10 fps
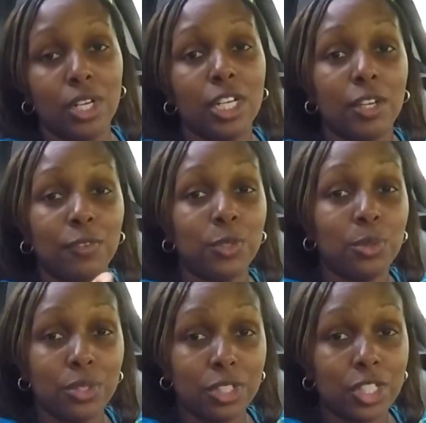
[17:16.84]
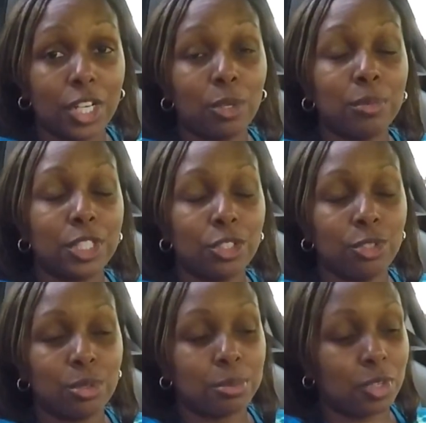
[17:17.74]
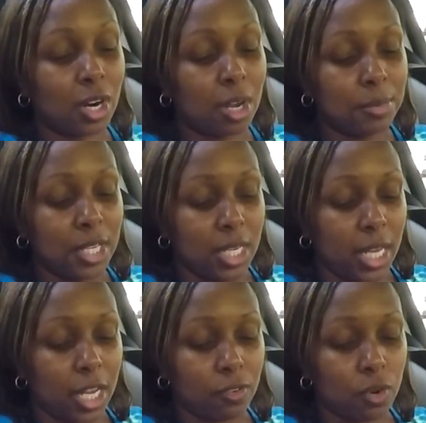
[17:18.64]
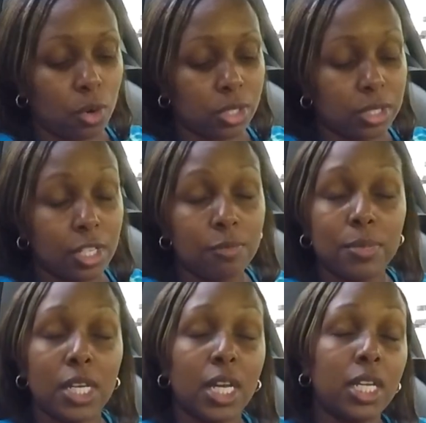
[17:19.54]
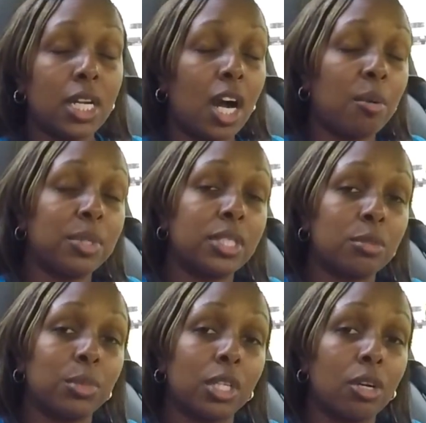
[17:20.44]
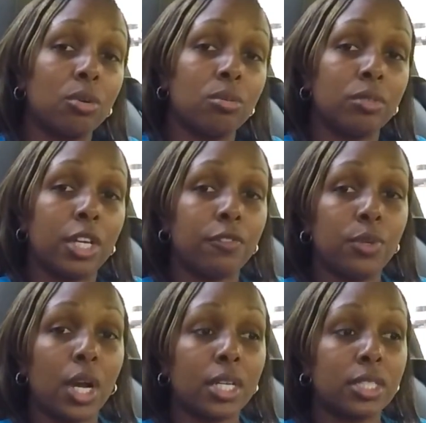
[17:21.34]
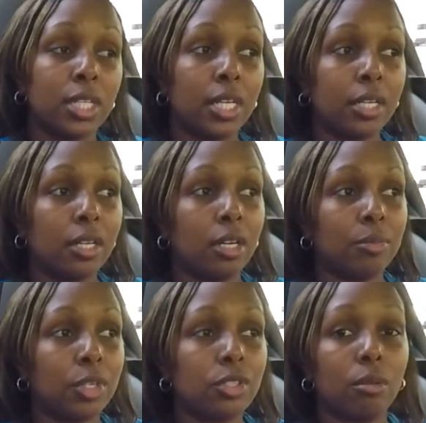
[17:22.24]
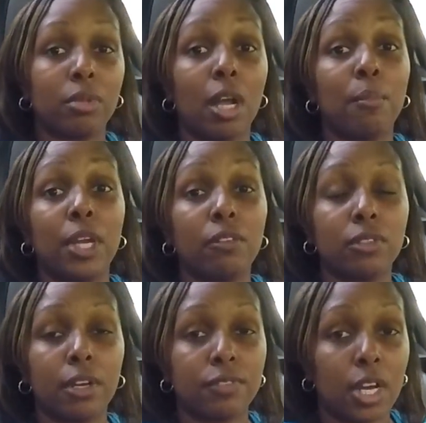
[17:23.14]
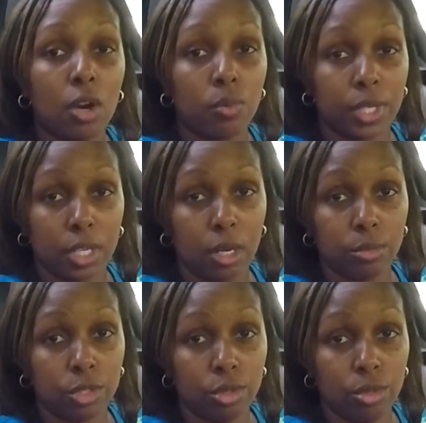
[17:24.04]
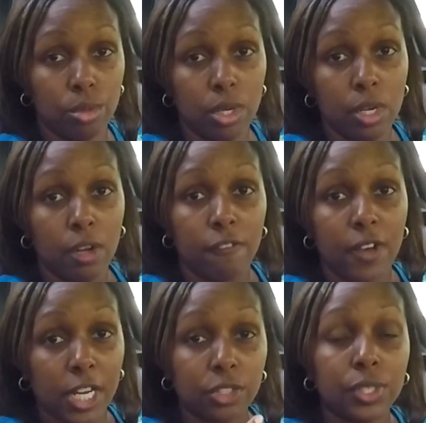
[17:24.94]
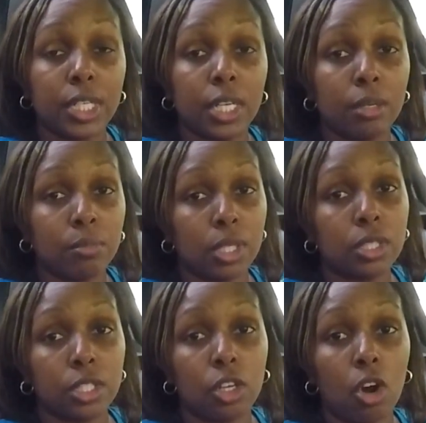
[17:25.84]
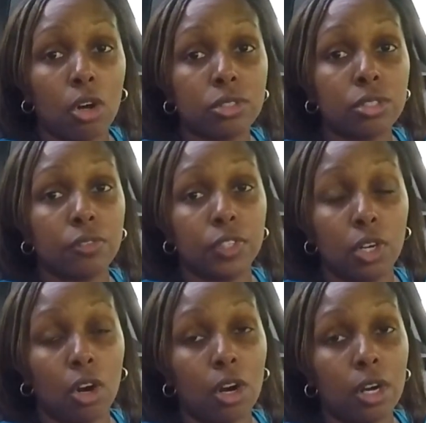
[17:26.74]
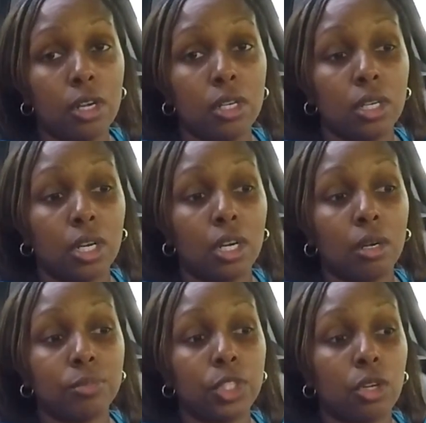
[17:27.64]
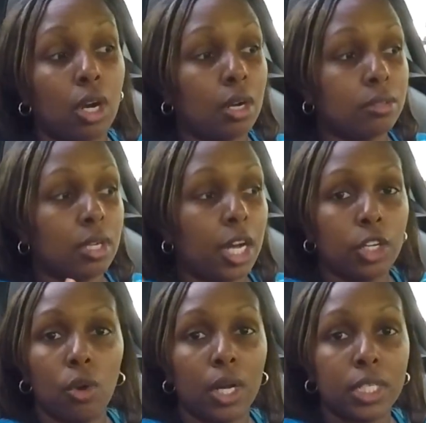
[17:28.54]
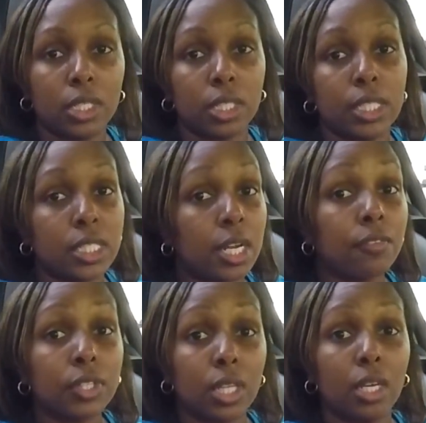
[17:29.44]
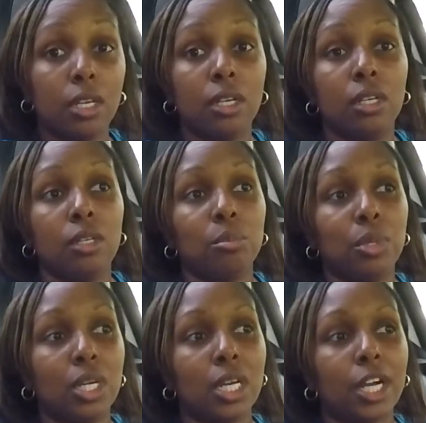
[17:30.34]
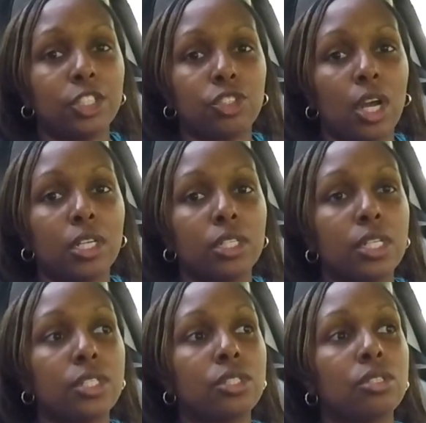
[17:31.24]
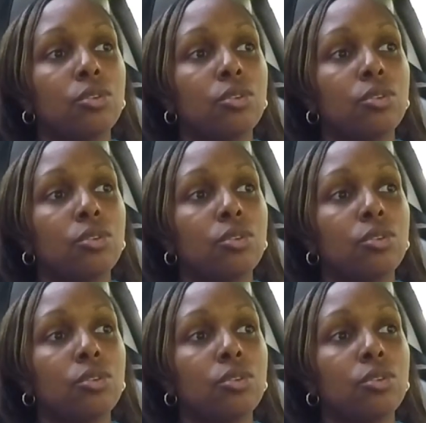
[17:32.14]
if you're new to the channel, make sure you subscribe. And of course, leave me any comments below if you guys think there's something I may have left out when it comes to factoring in monthly costs of a car. You know, I know I didn't list everything, but I just tried to list